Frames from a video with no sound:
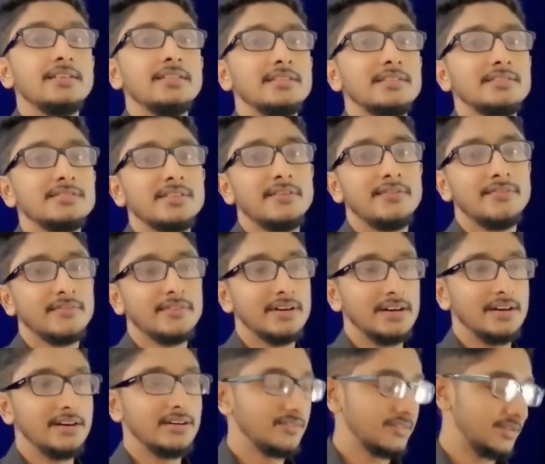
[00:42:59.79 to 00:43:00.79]
the software?
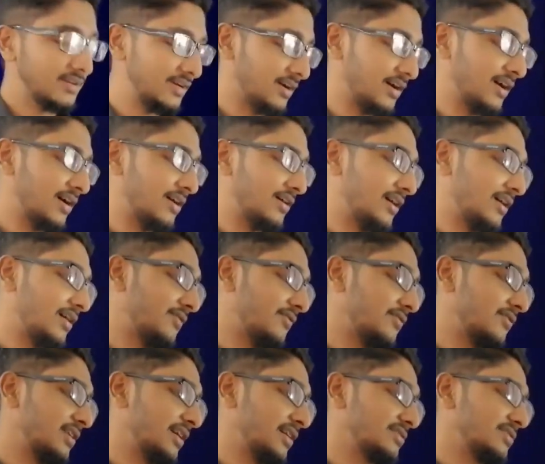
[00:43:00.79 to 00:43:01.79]
Okay, I have
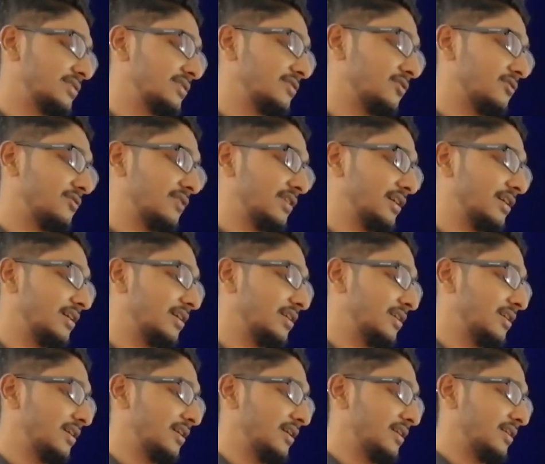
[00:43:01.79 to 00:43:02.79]
to test it over here.
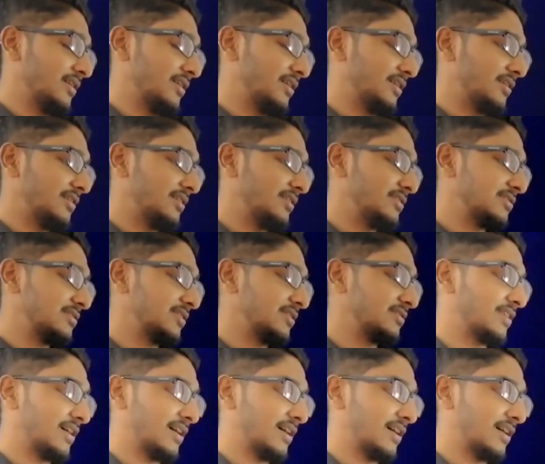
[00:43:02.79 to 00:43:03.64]
These things I